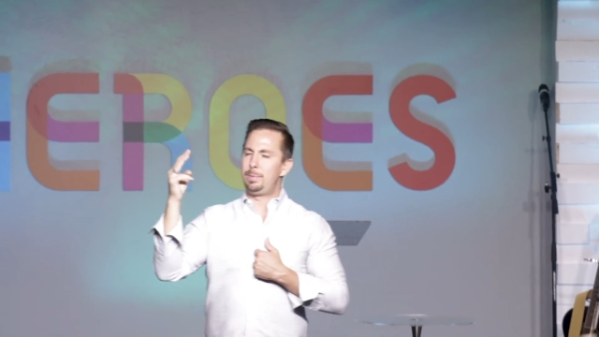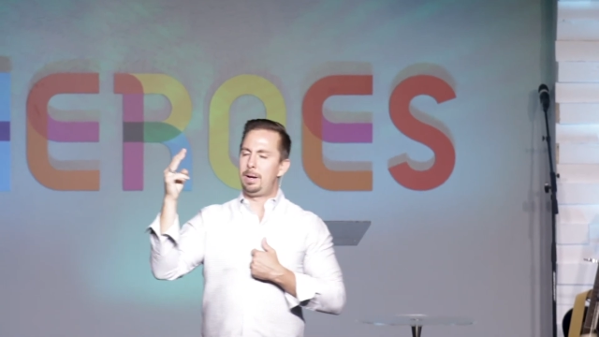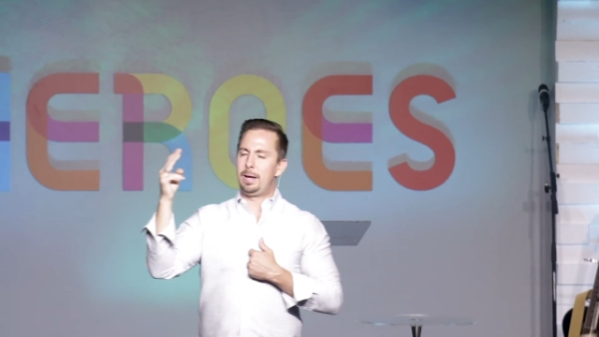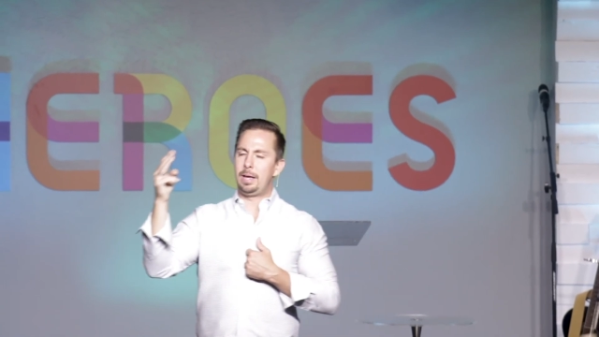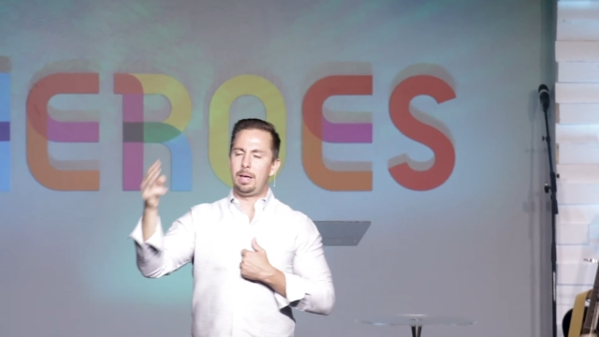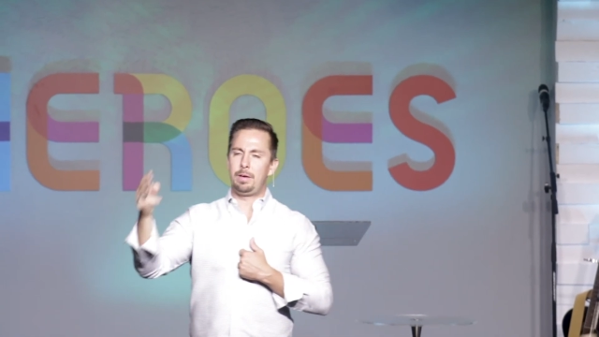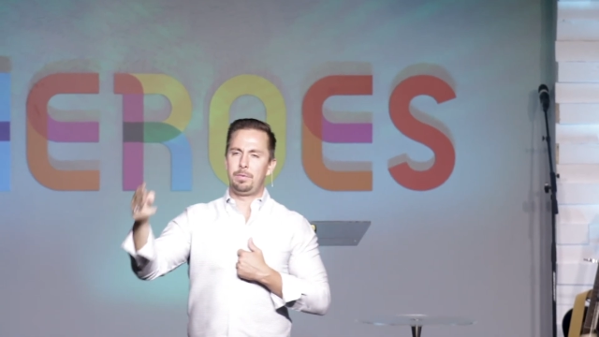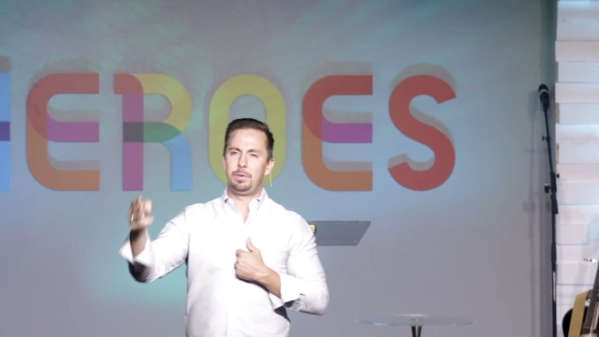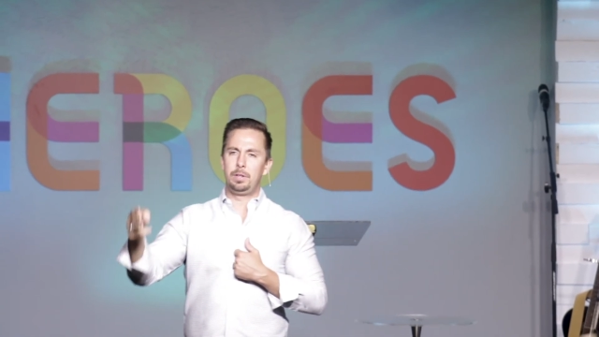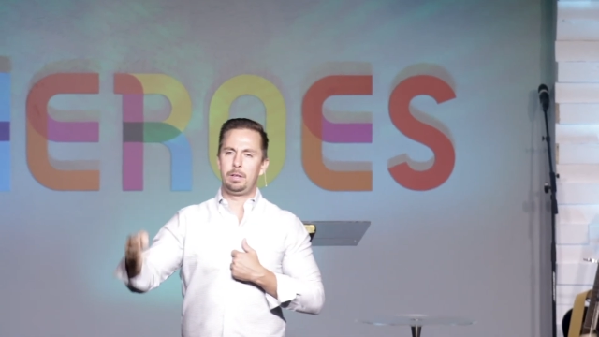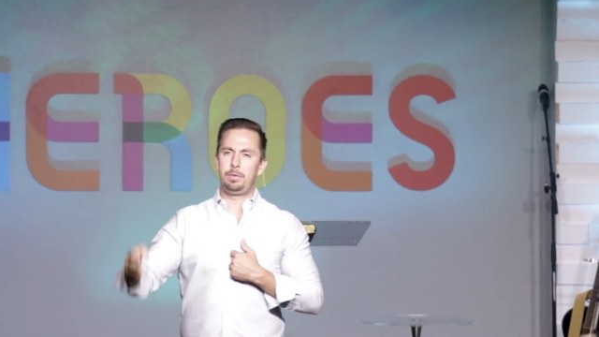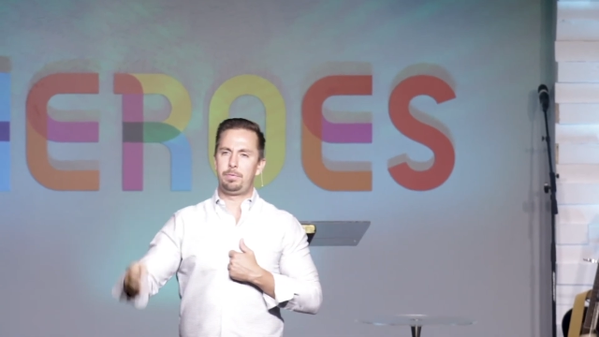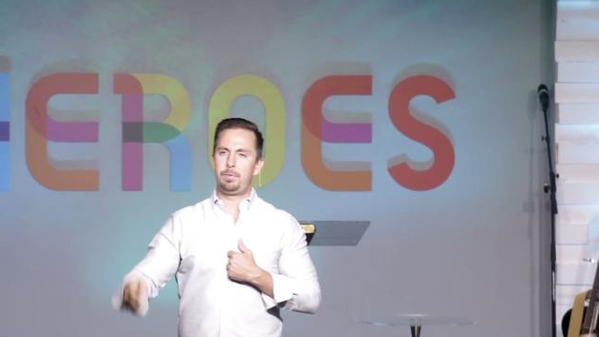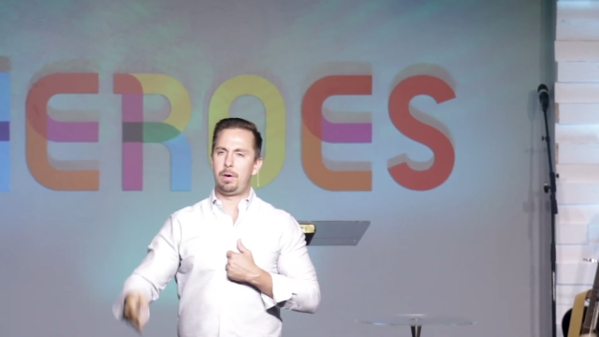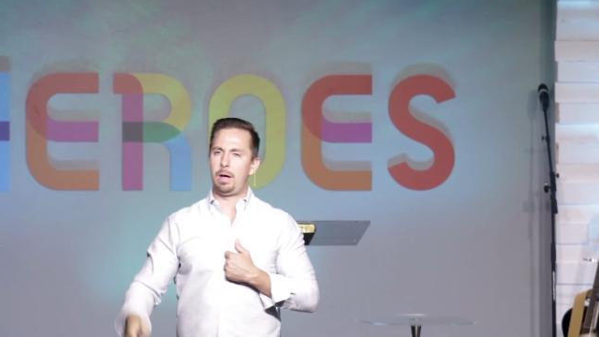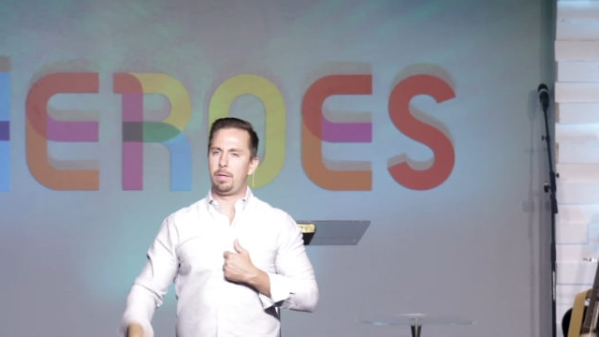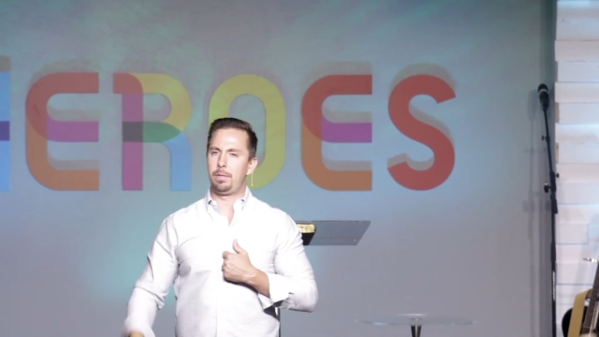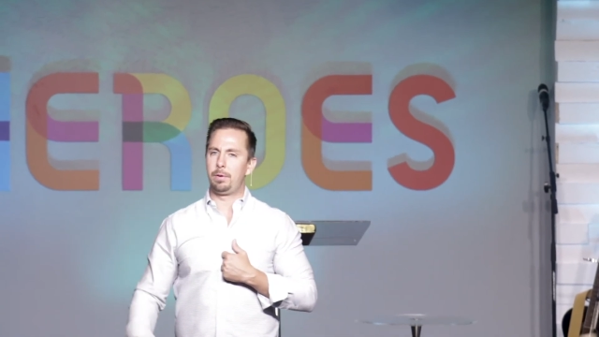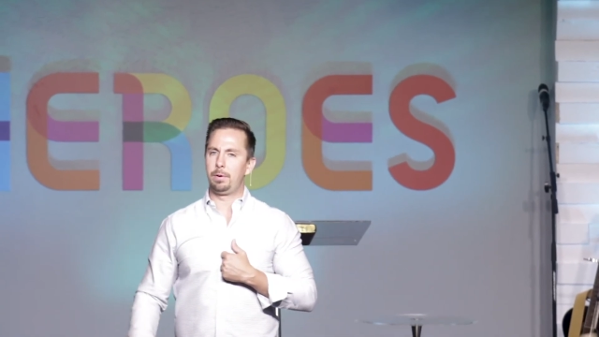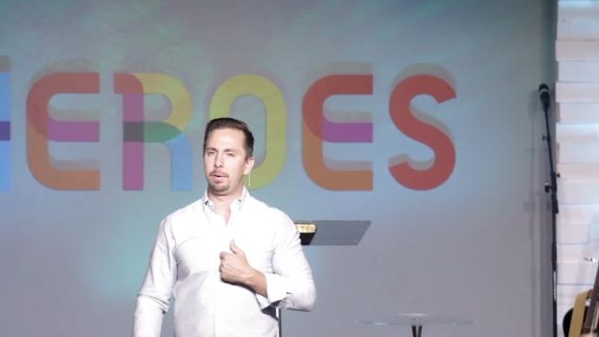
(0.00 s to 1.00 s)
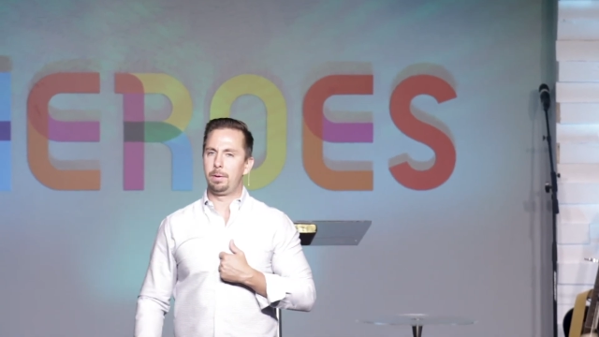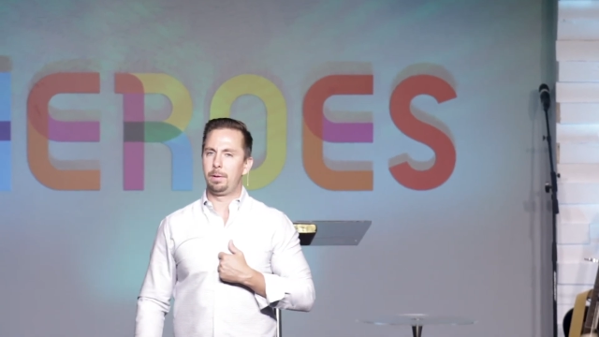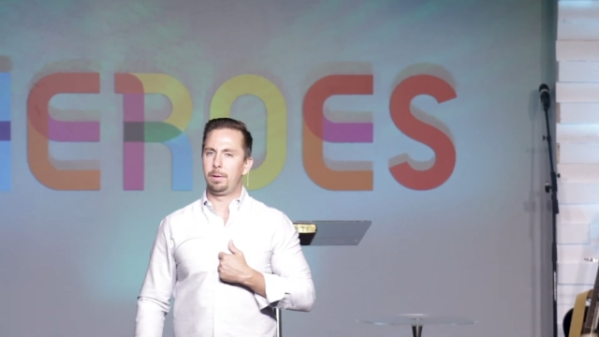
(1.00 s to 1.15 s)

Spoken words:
my Heavenly Father.